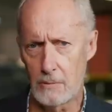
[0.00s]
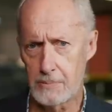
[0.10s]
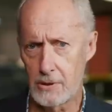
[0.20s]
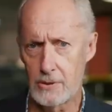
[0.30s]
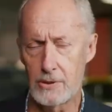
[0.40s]

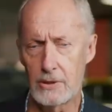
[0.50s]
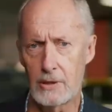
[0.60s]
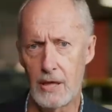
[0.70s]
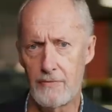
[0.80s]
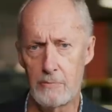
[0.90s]
options and
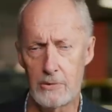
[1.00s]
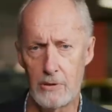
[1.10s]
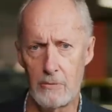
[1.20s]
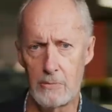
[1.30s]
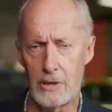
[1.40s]
gave them to
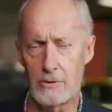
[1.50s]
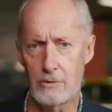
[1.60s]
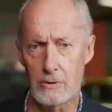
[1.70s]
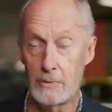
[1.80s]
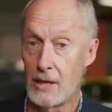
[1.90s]
him, and he took them.